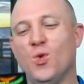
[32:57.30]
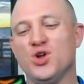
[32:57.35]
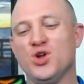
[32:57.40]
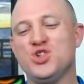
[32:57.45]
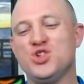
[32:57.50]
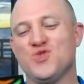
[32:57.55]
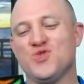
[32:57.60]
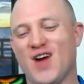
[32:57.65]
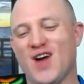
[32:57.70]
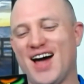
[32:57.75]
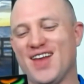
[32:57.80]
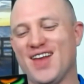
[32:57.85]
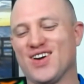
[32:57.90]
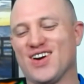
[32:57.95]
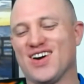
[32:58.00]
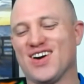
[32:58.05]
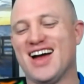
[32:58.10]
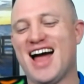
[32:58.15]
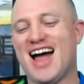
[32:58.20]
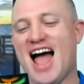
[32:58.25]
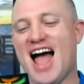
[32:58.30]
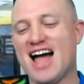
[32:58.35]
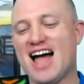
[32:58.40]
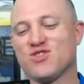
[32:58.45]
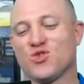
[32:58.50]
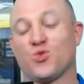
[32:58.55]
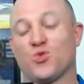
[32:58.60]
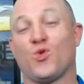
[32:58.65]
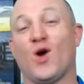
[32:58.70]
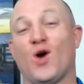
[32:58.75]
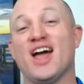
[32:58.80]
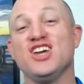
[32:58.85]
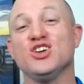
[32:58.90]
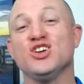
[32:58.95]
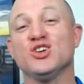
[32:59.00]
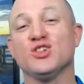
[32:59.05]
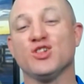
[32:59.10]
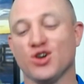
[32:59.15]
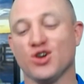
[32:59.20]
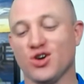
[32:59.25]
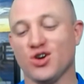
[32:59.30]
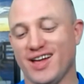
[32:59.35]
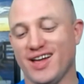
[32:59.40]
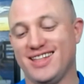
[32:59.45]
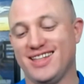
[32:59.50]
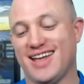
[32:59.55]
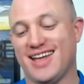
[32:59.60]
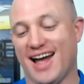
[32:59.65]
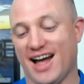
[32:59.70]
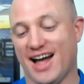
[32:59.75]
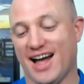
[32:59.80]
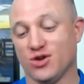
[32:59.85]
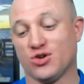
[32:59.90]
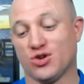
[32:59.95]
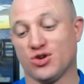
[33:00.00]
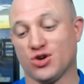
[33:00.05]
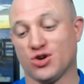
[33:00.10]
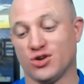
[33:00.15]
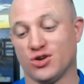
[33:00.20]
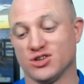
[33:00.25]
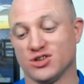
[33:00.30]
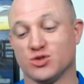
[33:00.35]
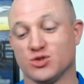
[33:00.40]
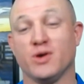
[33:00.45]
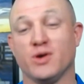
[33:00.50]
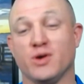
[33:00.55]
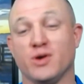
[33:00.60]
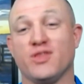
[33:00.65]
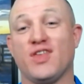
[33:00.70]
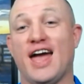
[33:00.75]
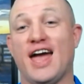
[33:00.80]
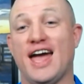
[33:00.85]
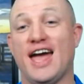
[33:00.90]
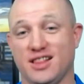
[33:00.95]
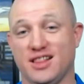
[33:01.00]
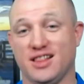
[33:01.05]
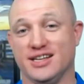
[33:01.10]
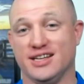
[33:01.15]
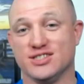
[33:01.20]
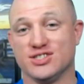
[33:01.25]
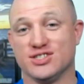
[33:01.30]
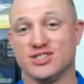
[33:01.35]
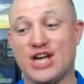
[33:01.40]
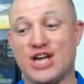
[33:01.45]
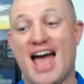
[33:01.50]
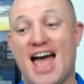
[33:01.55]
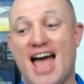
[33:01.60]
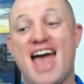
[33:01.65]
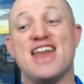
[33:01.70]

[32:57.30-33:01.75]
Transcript: rather have regular encounters with aliens